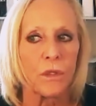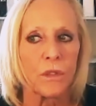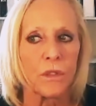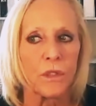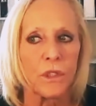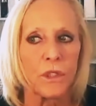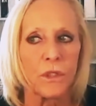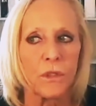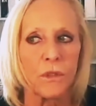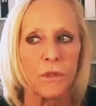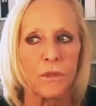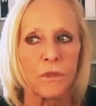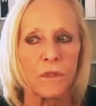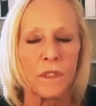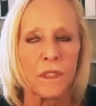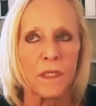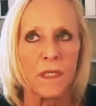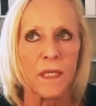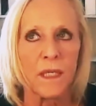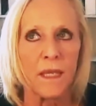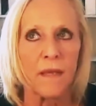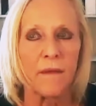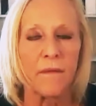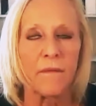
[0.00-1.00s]
to,
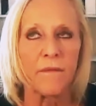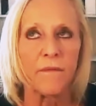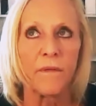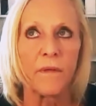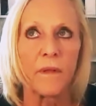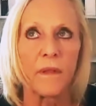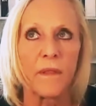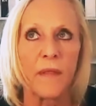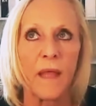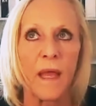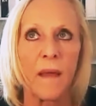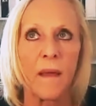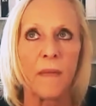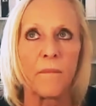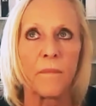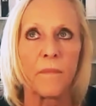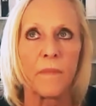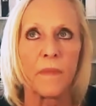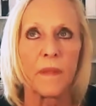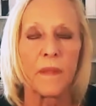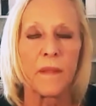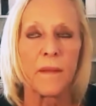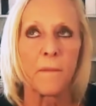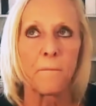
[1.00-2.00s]
to give
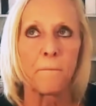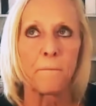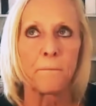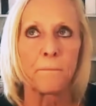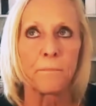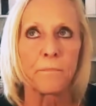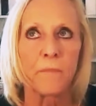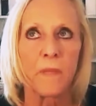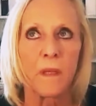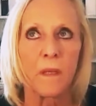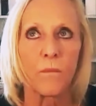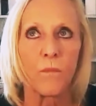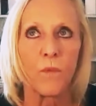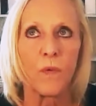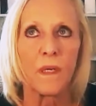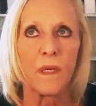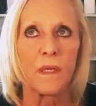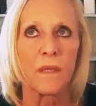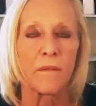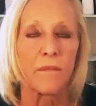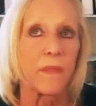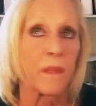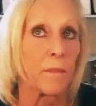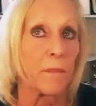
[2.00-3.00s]
them
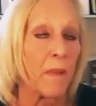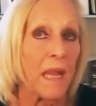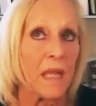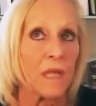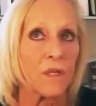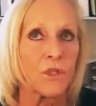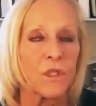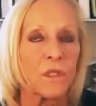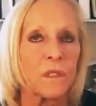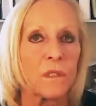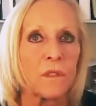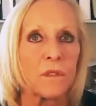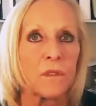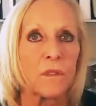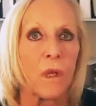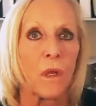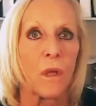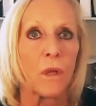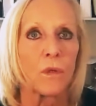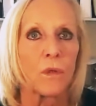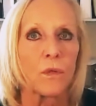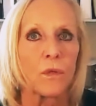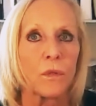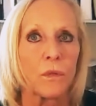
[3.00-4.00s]
what, the patients
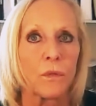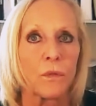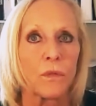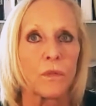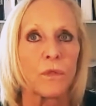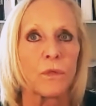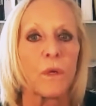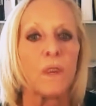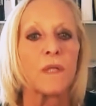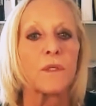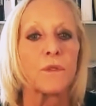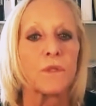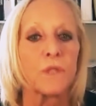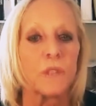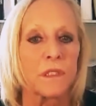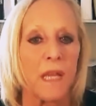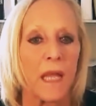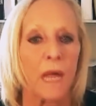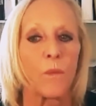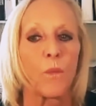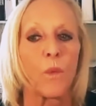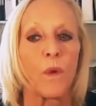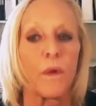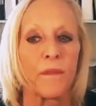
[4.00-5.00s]
to, to
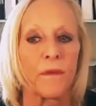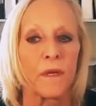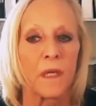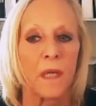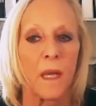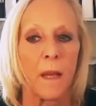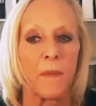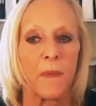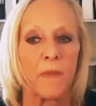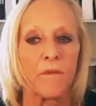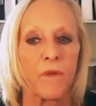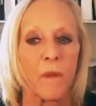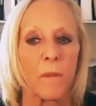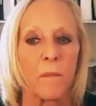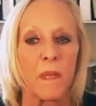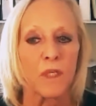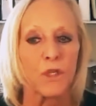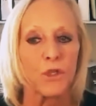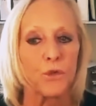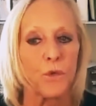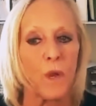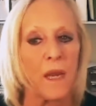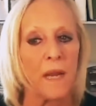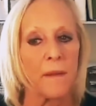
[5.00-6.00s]
understand where they're coming from
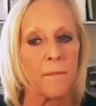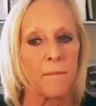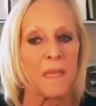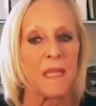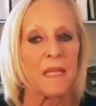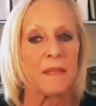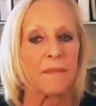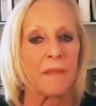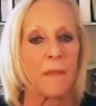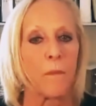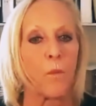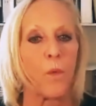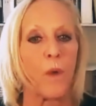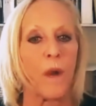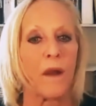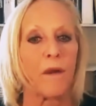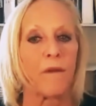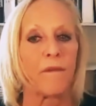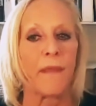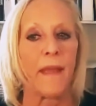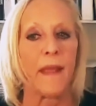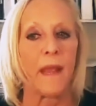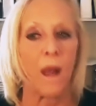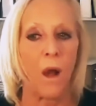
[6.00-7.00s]
and try to meet them
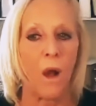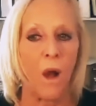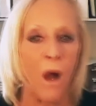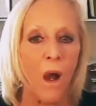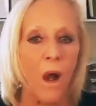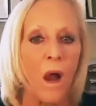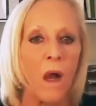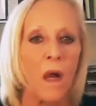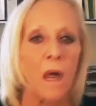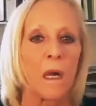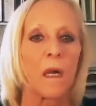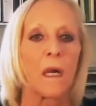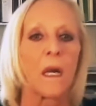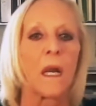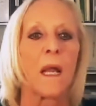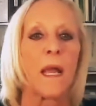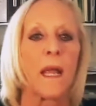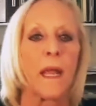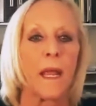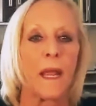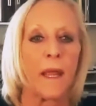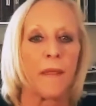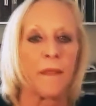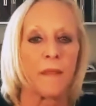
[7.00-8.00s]
where they are
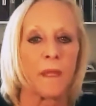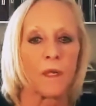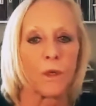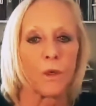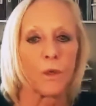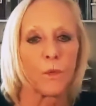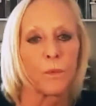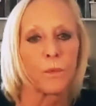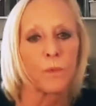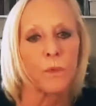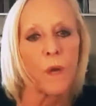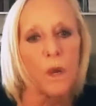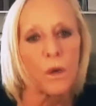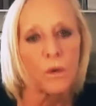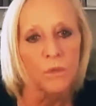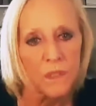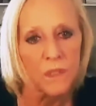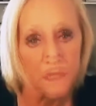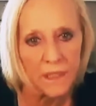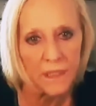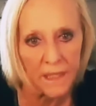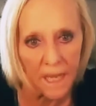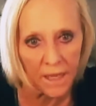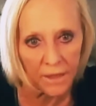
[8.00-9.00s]
and then grow
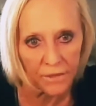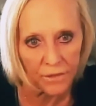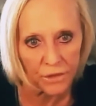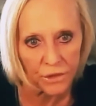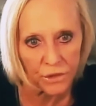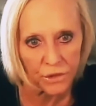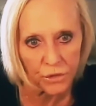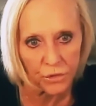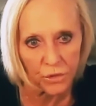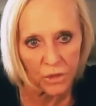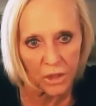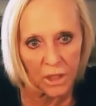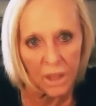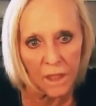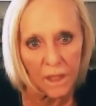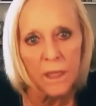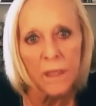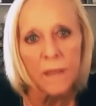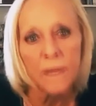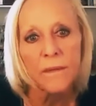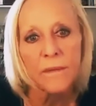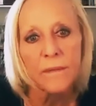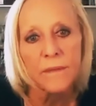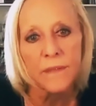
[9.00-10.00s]
together to a
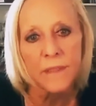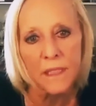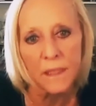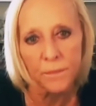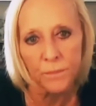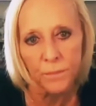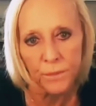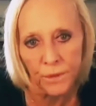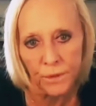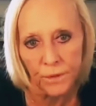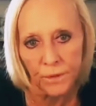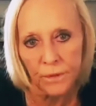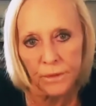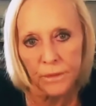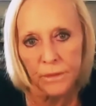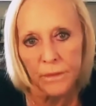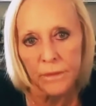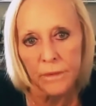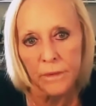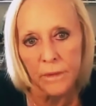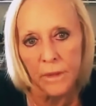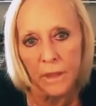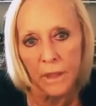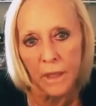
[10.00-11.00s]
deeper
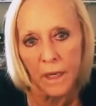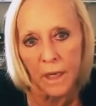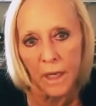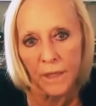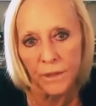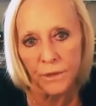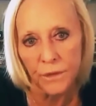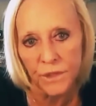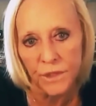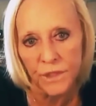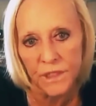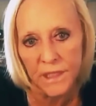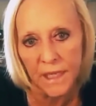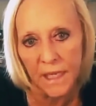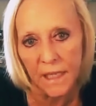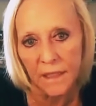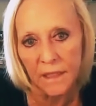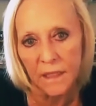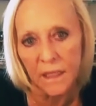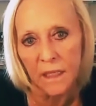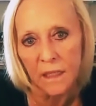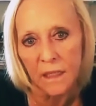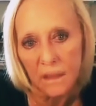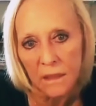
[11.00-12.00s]

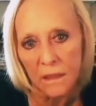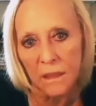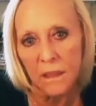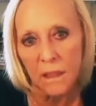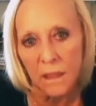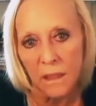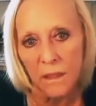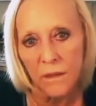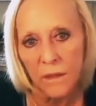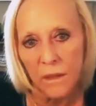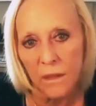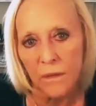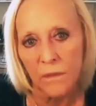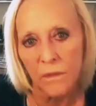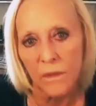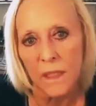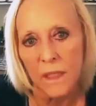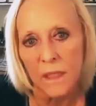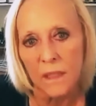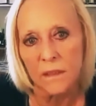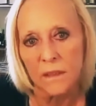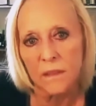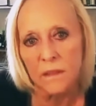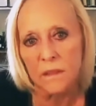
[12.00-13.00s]
understanding, you know.
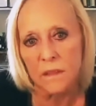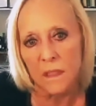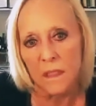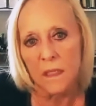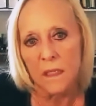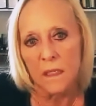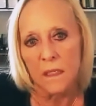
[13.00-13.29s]
Yeah.